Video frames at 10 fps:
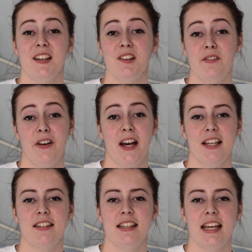
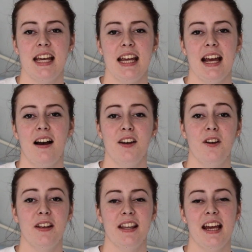university. I
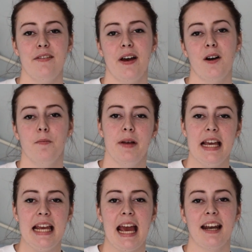know that they've helped
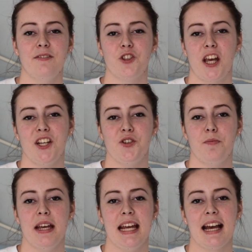me and have
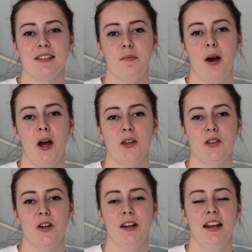changed me as a
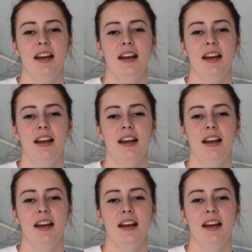person.